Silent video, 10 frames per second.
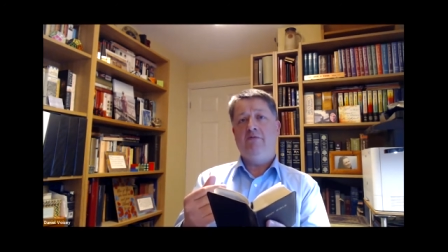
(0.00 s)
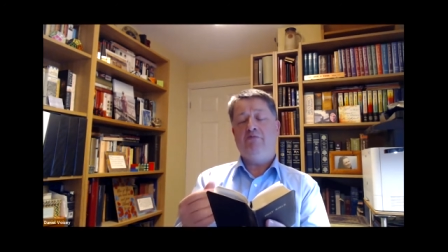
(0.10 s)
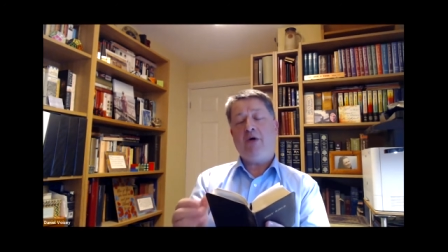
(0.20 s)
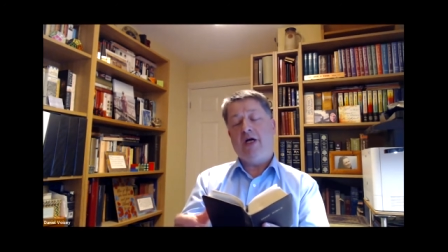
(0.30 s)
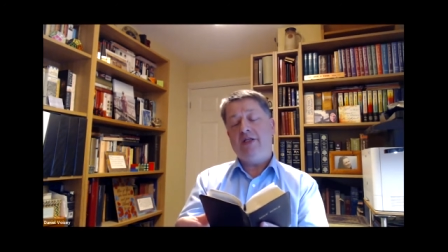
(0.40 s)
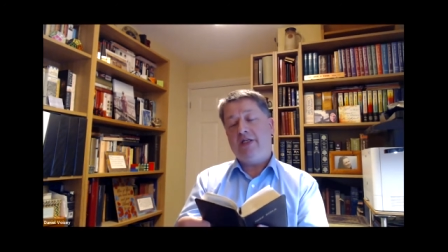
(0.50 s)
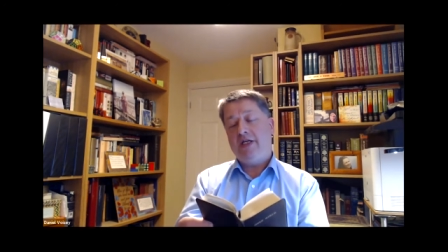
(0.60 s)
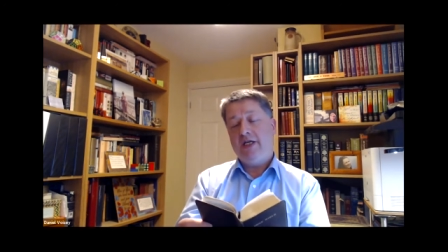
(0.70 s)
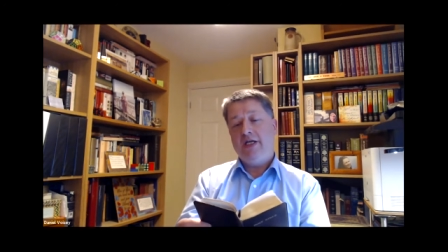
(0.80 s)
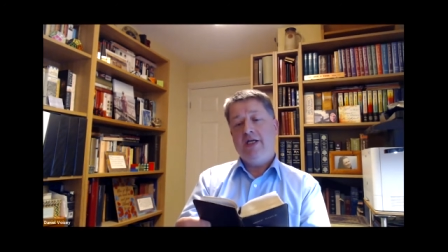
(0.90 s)
But
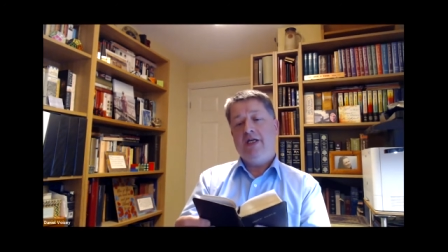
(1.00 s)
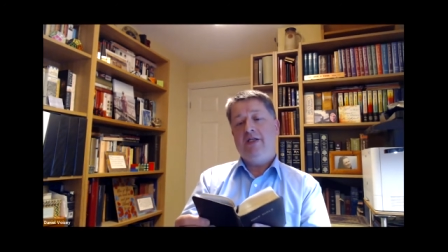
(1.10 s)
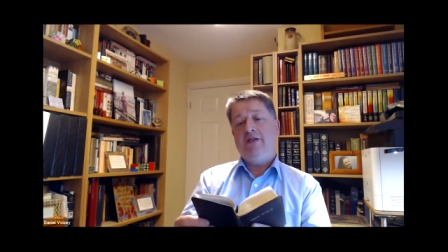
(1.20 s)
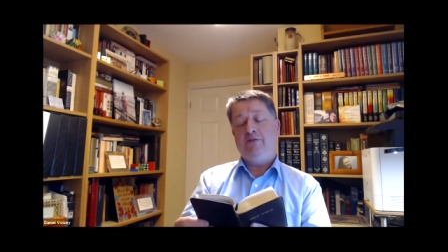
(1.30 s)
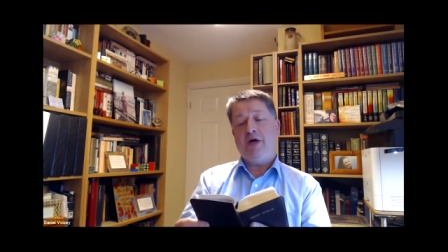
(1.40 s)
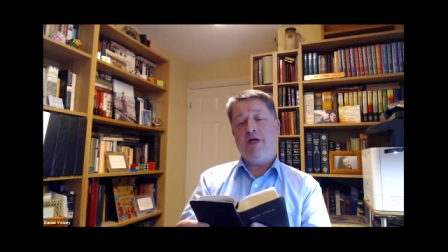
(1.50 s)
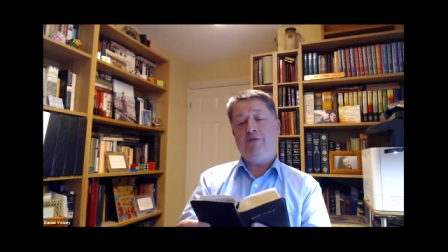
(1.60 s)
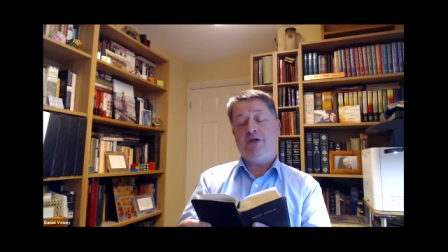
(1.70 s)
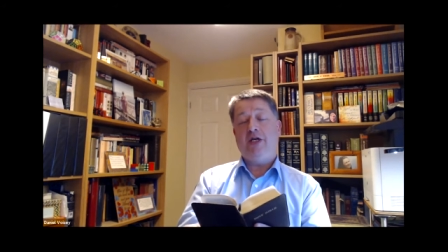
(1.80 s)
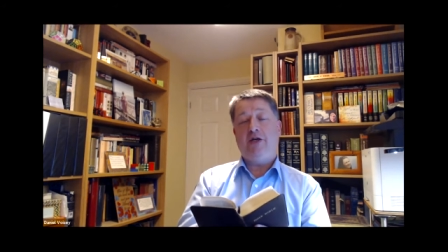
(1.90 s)
the
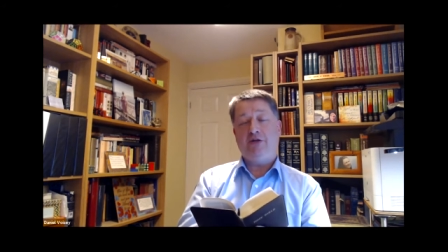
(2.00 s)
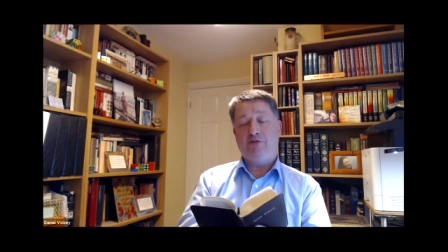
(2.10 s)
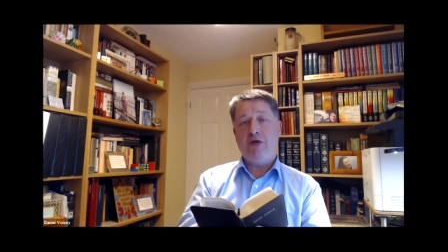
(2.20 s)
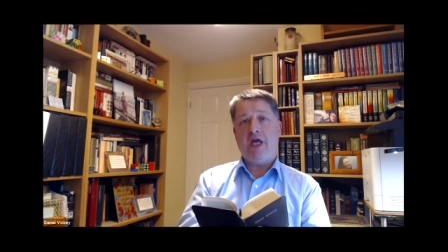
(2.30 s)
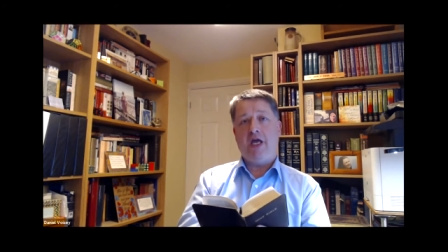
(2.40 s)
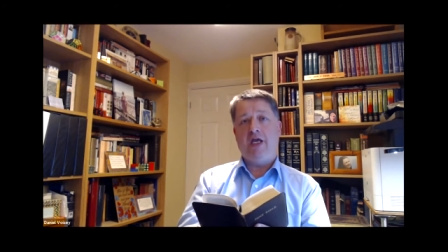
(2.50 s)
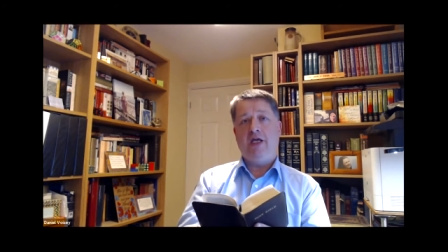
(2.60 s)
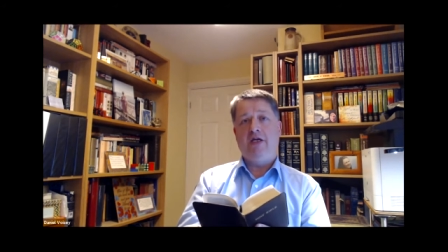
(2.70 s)
Bible tells me